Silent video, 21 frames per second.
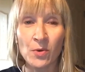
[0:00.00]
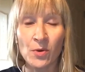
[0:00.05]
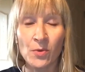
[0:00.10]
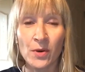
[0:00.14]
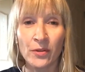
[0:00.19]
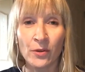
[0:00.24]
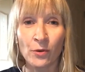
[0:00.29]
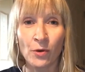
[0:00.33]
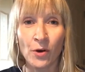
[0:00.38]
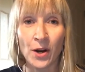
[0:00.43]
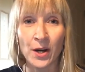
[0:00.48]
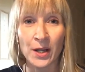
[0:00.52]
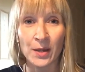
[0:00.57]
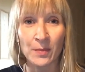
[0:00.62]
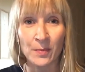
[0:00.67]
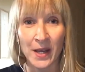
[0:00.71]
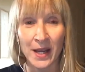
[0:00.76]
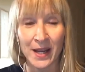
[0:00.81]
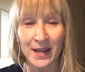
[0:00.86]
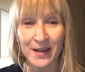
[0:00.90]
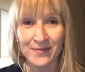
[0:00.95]
with Chronic
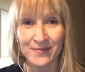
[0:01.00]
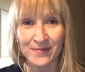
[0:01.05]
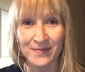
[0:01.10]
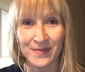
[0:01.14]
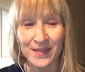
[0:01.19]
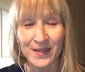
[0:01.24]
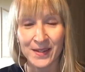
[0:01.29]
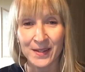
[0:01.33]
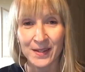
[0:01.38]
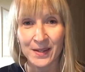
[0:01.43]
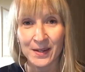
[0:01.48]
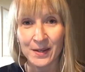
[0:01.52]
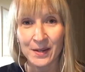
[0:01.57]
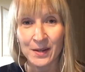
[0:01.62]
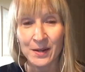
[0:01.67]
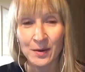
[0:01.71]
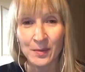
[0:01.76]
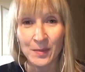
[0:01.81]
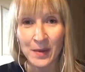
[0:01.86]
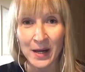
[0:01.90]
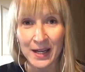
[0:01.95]
Pain.
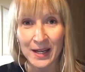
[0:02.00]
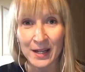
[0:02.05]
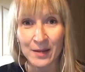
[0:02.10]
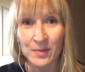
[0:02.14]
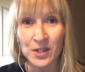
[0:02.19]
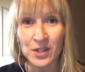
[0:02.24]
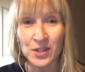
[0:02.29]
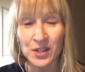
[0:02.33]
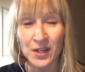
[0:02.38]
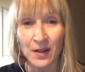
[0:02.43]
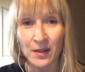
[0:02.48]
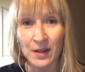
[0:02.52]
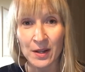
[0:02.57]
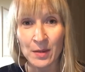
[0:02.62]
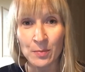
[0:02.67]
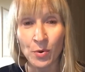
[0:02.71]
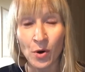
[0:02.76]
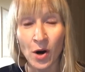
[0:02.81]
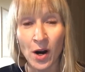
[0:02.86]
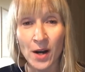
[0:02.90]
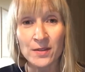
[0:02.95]
My name is Shelly
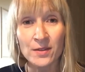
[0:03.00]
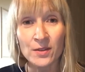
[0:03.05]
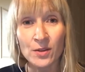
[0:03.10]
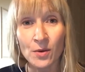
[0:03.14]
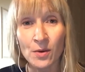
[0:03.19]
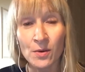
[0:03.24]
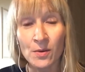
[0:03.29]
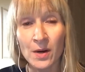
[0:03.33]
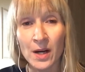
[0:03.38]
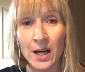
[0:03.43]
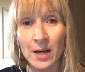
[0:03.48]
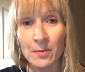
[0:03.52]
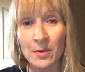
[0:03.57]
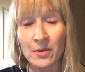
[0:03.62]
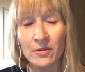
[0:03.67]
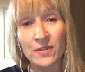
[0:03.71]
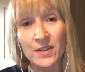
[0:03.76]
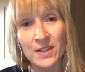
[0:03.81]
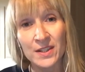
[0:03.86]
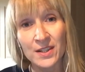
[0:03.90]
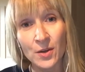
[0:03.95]
Prosko. I'm a
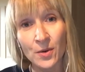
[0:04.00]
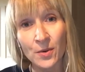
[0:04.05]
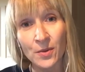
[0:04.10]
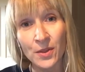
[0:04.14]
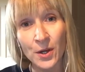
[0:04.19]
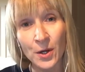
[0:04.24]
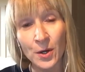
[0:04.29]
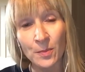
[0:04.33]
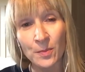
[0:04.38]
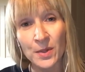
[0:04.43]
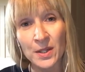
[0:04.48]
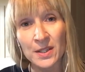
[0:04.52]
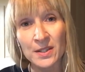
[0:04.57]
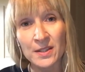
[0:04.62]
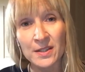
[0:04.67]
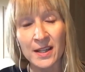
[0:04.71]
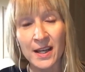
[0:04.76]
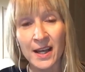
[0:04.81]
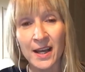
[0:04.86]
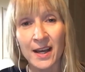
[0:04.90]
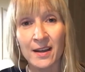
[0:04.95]
physiotherapist
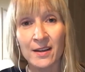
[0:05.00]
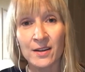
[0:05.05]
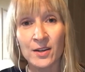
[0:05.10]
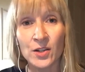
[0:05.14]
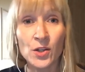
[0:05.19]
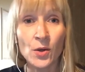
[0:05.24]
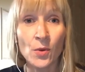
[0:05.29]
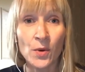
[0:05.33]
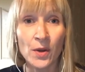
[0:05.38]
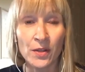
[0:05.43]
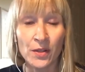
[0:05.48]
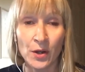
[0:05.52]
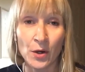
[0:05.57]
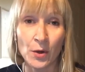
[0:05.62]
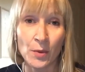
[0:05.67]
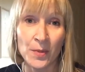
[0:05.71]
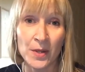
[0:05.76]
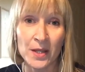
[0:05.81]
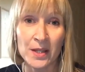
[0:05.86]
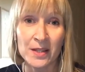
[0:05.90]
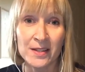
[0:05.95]
and a yoga
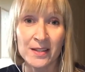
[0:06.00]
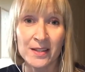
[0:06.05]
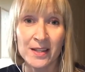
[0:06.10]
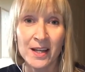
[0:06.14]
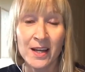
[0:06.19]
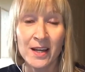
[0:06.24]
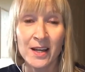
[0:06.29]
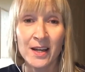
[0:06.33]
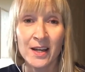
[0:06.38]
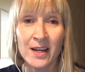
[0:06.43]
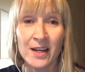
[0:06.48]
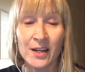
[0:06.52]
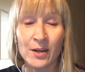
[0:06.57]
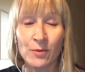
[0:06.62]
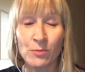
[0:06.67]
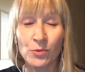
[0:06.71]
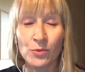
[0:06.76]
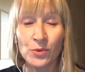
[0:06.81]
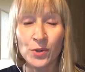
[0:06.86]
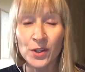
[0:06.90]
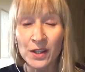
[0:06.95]
therapist, and I'm
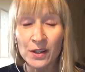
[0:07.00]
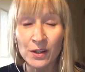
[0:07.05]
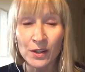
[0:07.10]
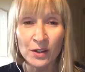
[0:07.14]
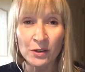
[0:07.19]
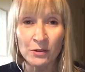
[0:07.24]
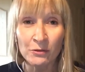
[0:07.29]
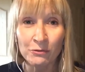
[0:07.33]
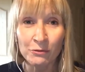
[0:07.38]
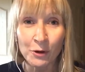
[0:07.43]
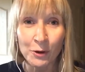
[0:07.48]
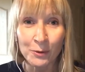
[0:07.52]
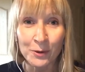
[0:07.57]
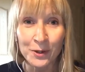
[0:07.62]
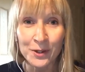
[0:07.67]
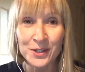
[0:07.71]
really looking forward